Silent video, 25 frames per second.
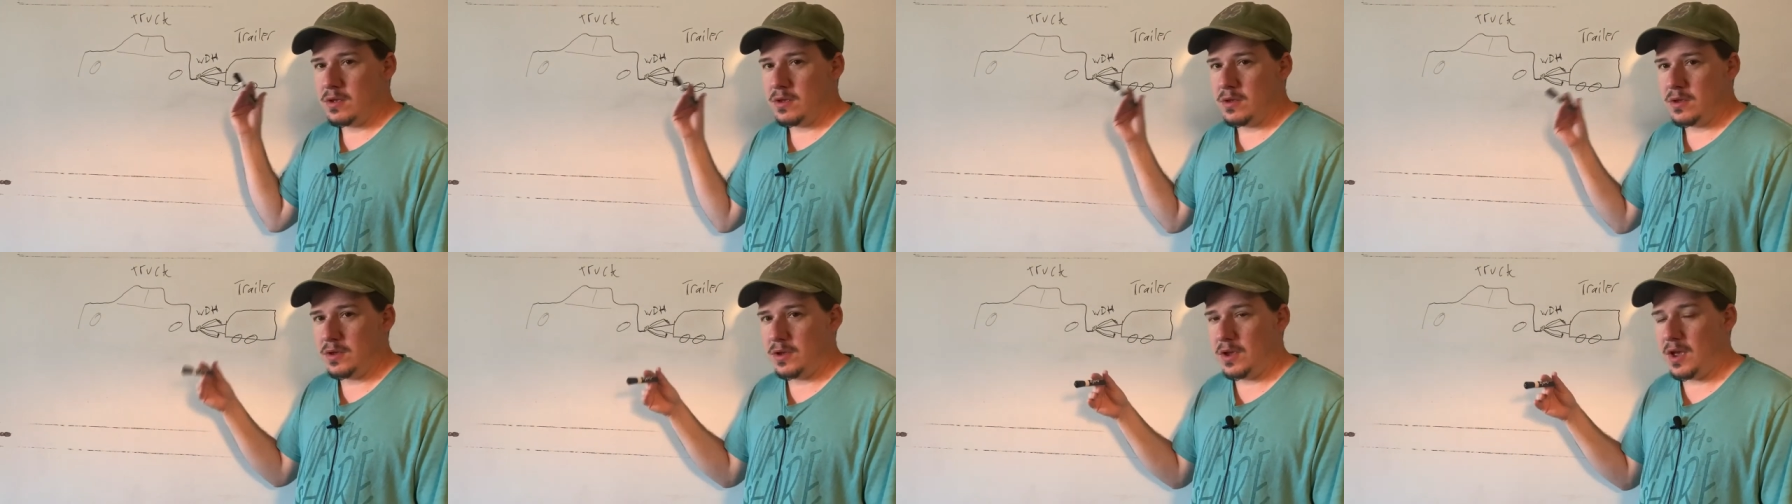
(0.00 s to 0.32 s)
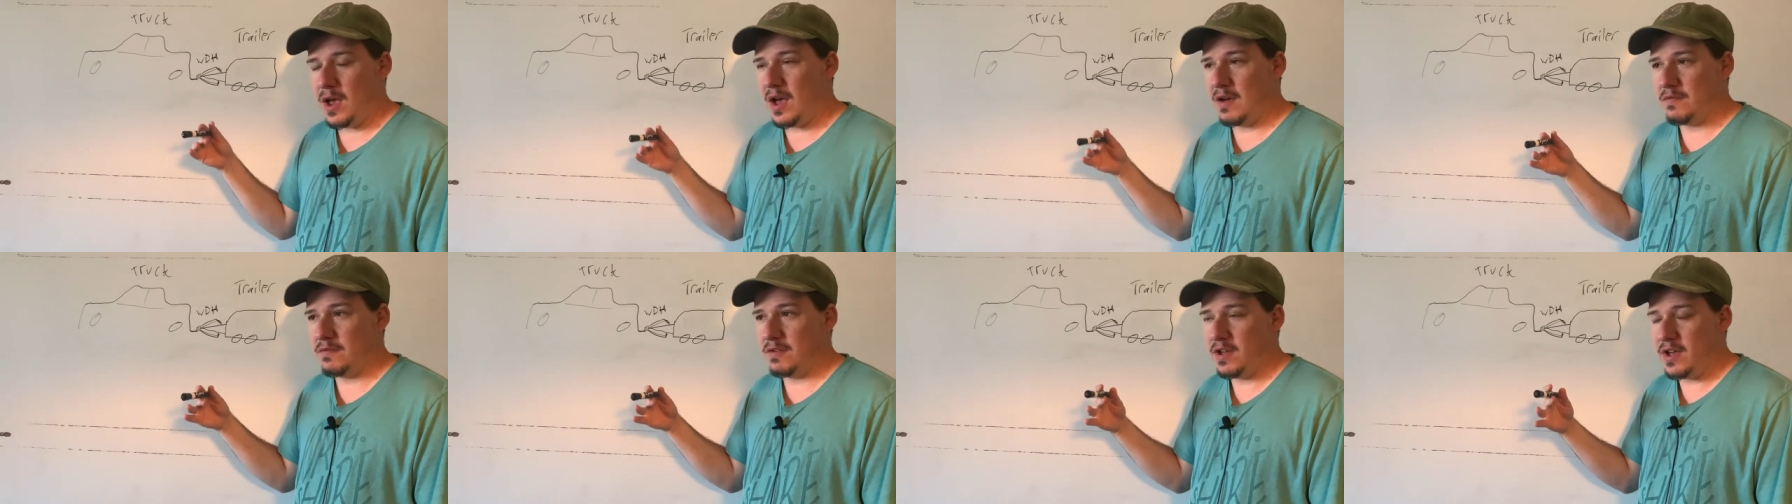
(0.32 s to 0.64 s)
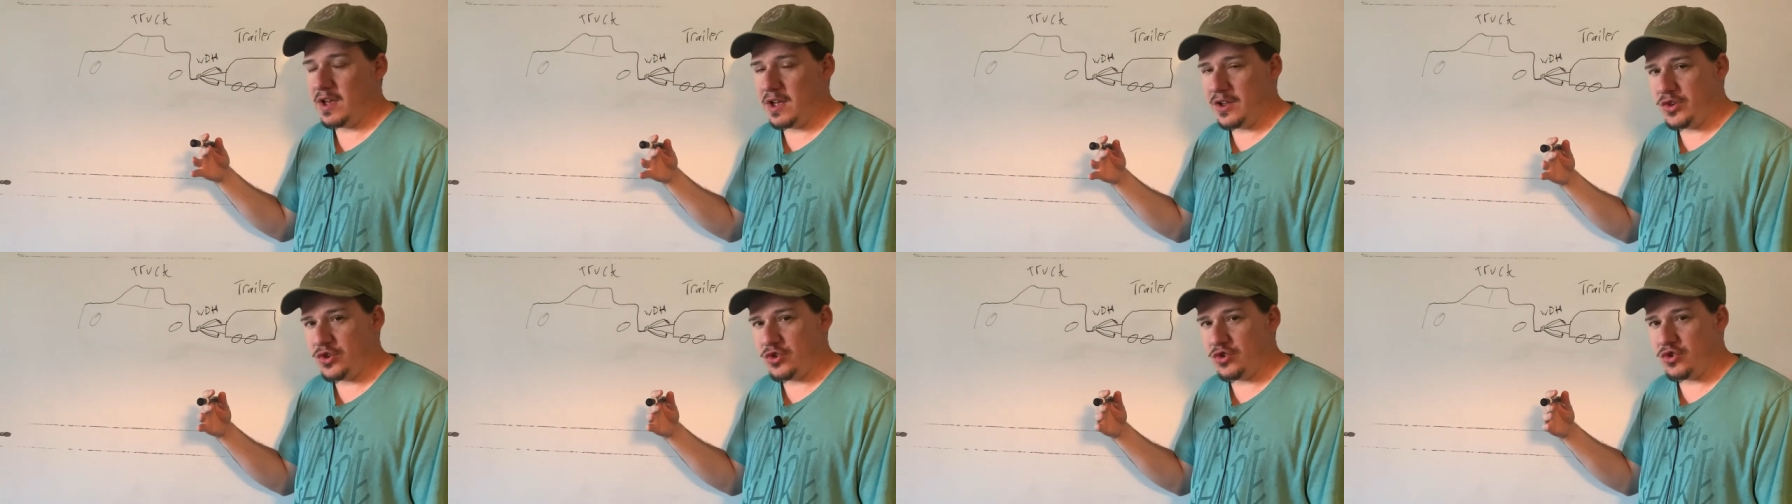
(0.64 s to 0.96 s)
You have a
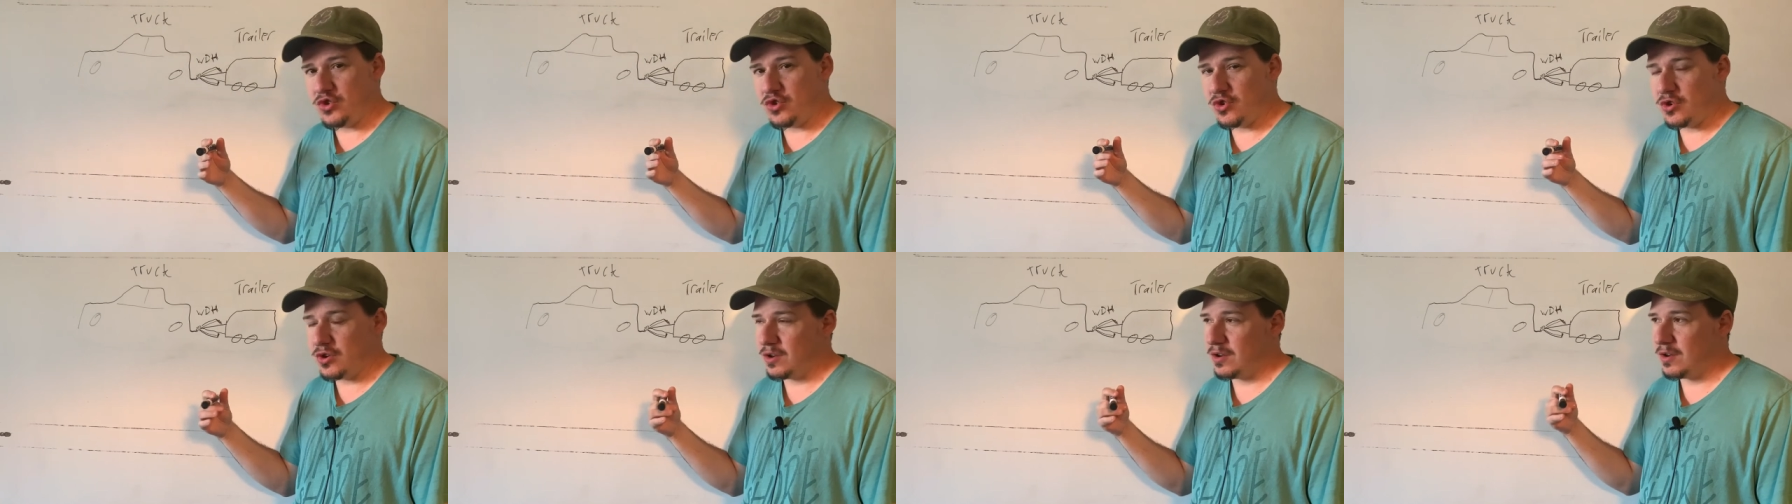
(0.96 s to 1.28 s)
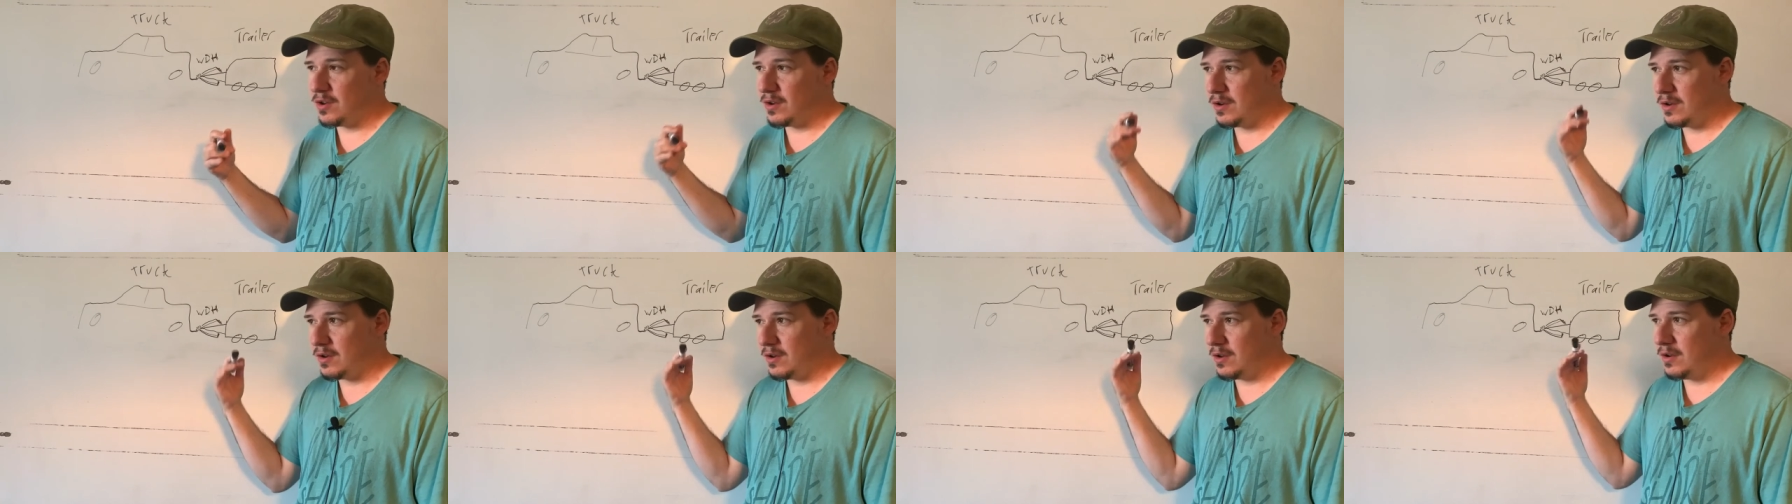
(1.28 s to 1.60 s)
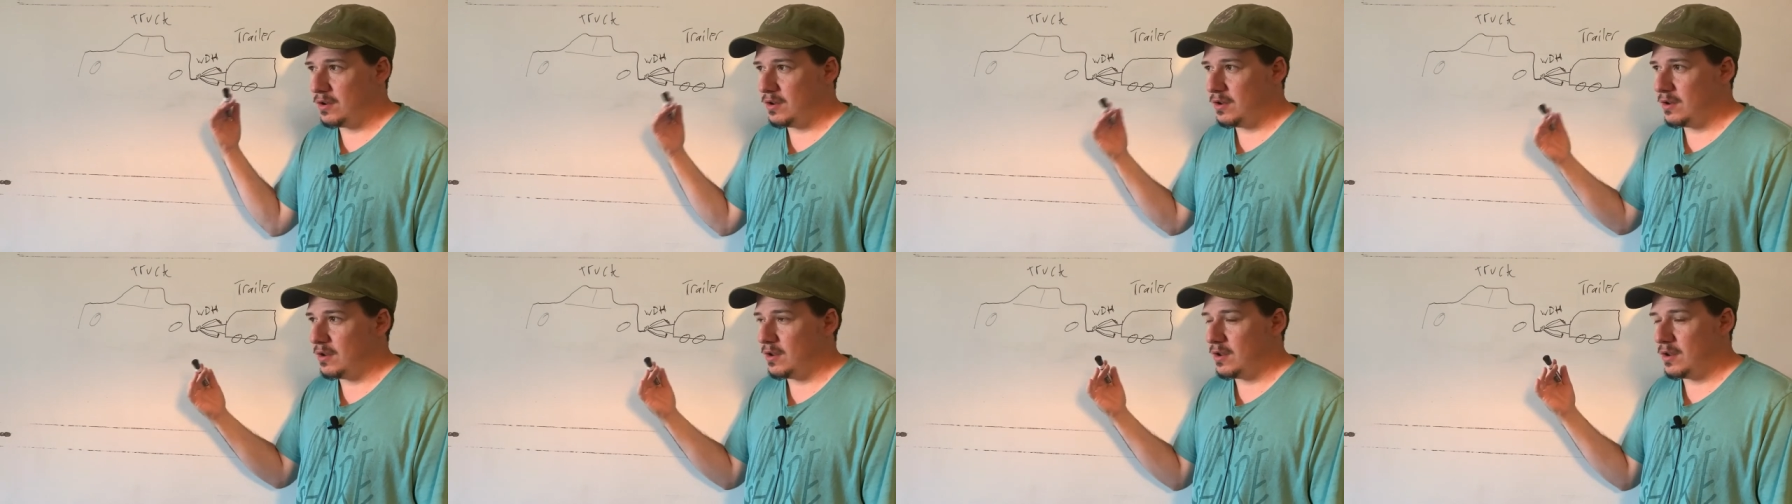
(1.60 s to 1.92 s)
hitch,
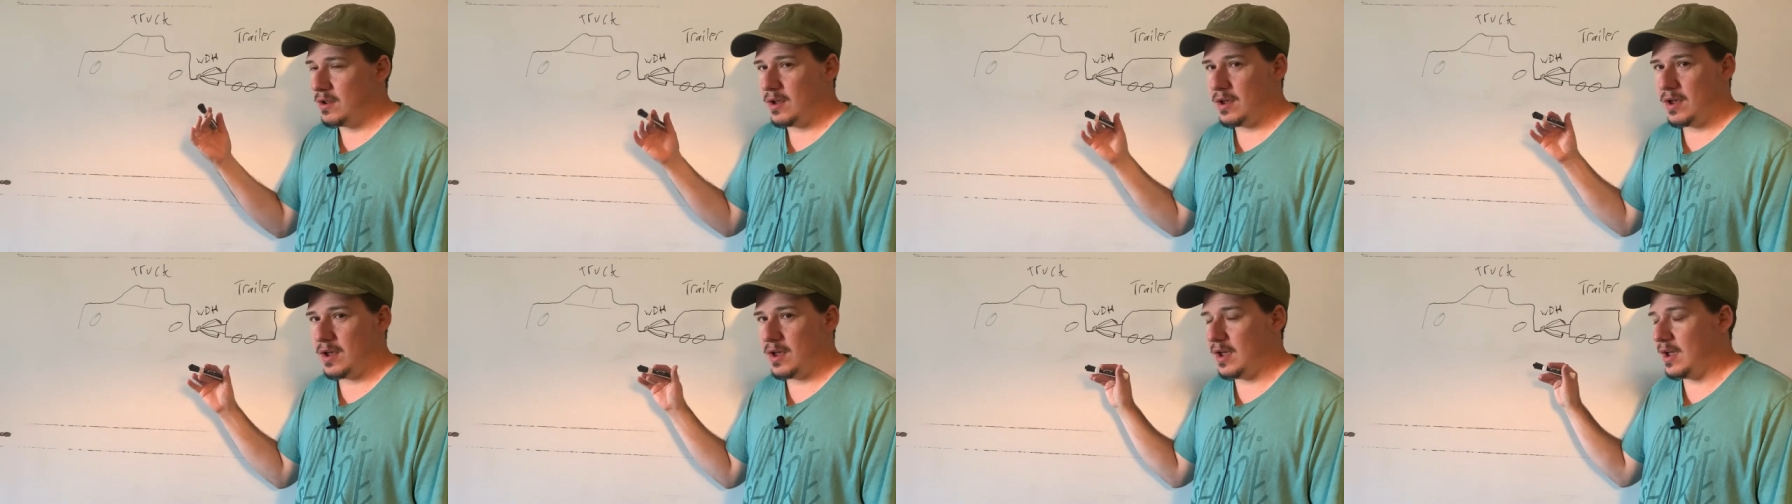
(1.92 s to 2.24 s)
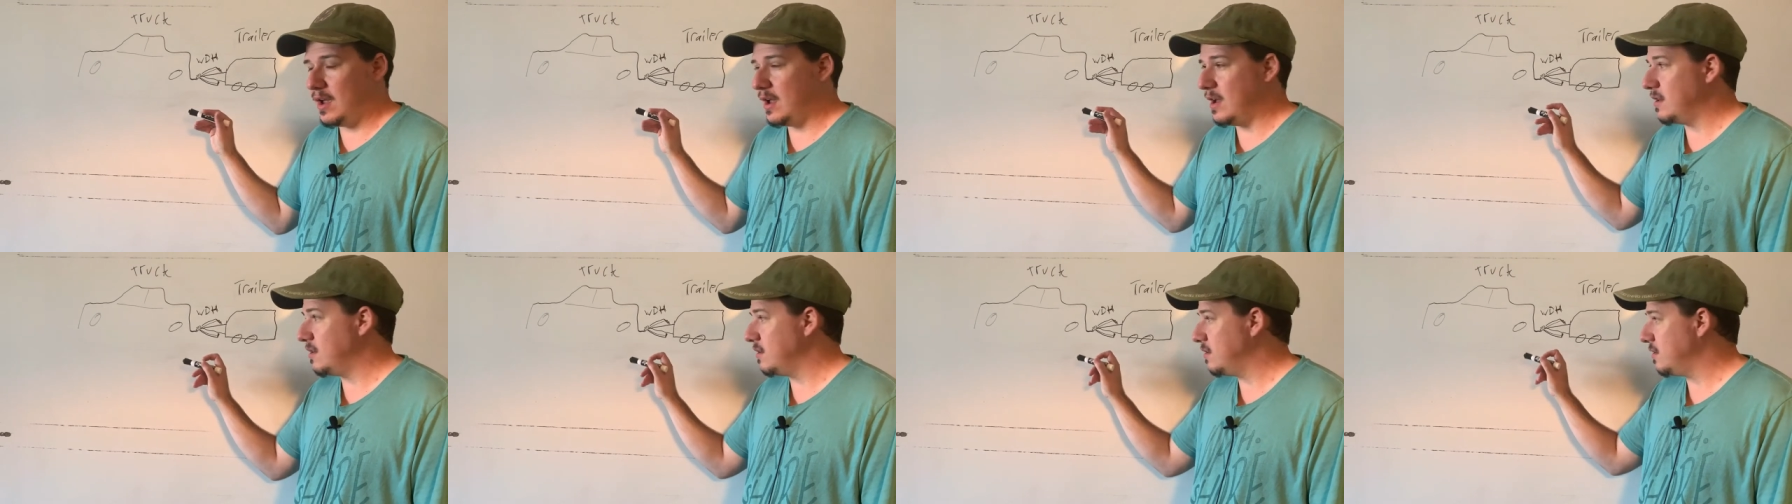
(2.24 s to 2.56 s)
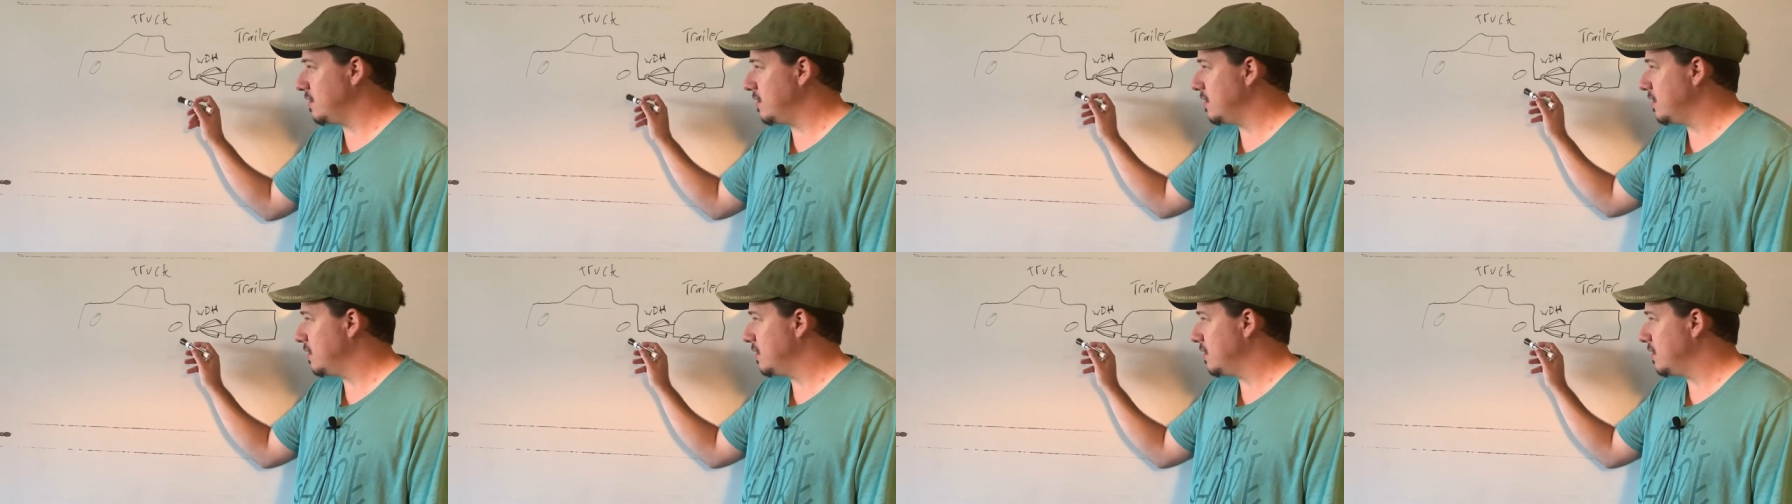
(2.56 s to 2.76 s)
and